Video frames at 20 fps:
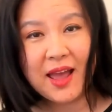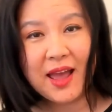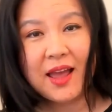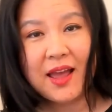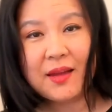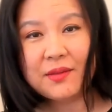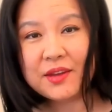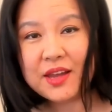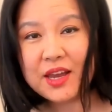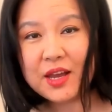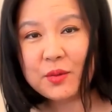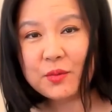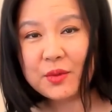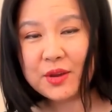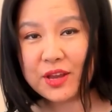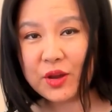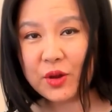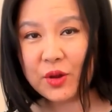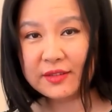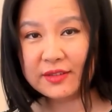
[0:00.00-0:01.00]
But
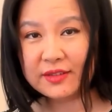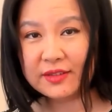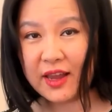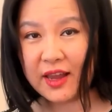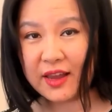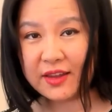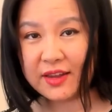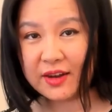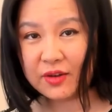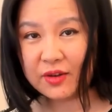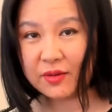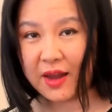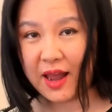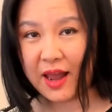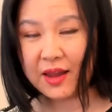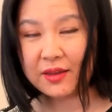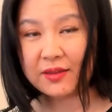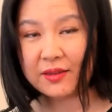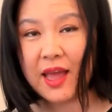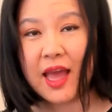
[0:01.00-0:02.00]
anyone looking at the
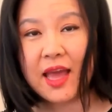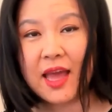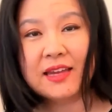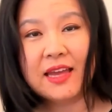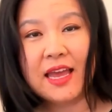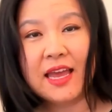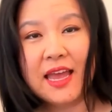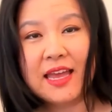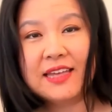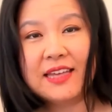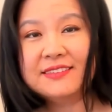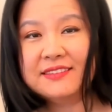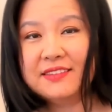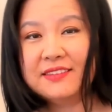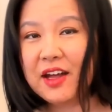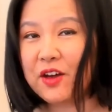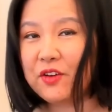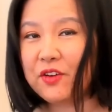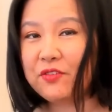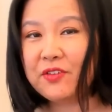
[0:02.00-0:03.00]
graph can see
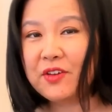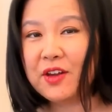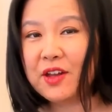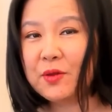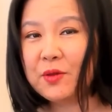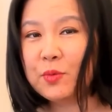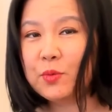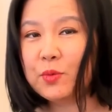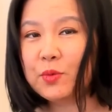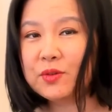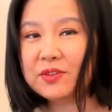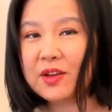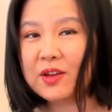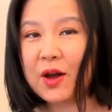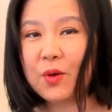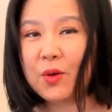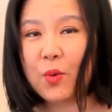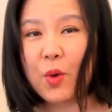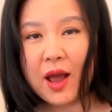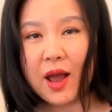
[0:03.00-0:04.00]
the variables are
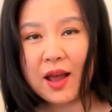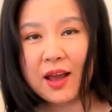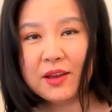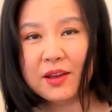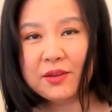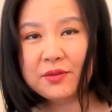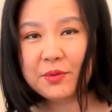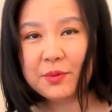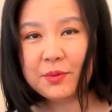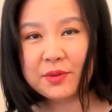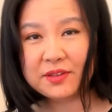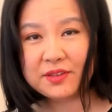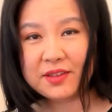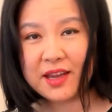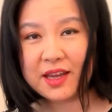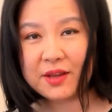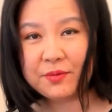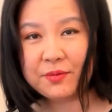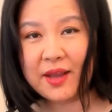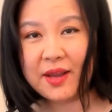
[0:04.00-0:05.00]

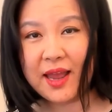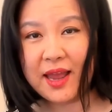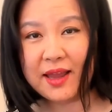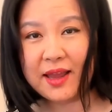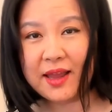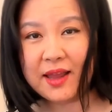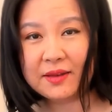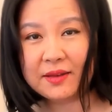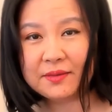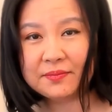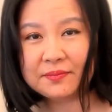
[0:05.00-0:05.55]
100% related.